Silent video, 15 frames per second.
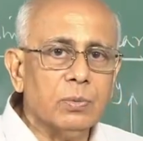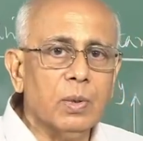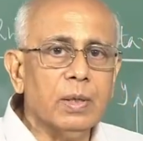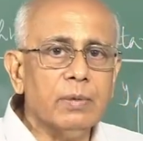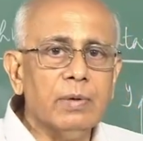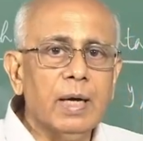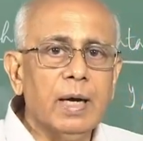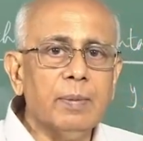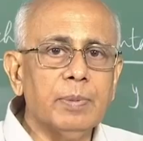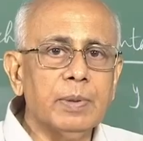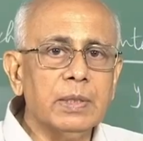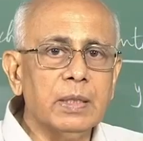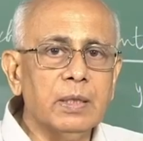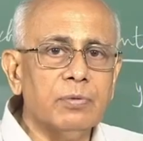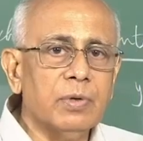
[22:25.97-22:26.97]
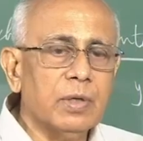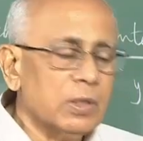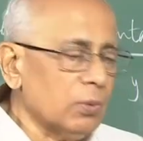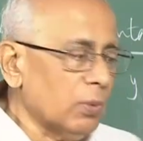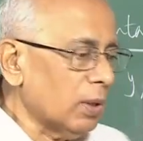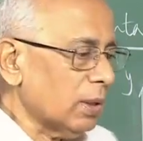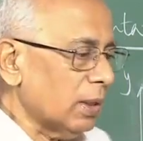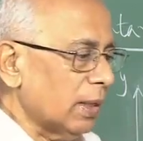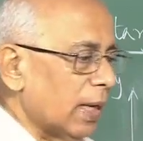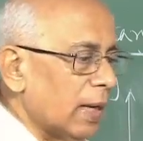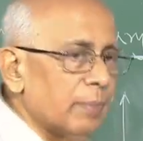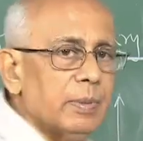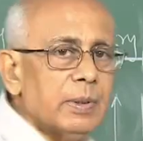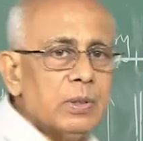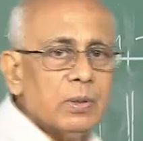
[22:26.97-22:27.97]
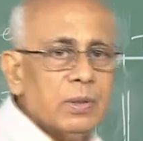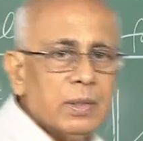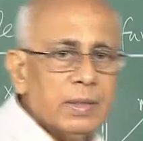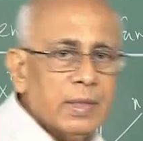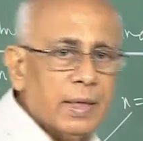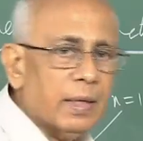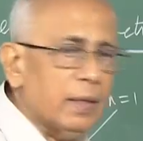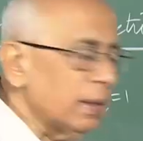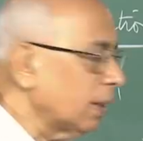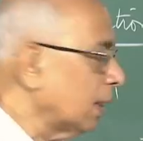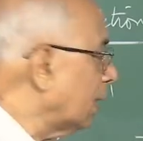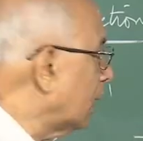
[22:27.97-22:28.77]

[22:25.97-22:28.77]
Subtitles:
Whatever happens in the first quadrant happens on the second,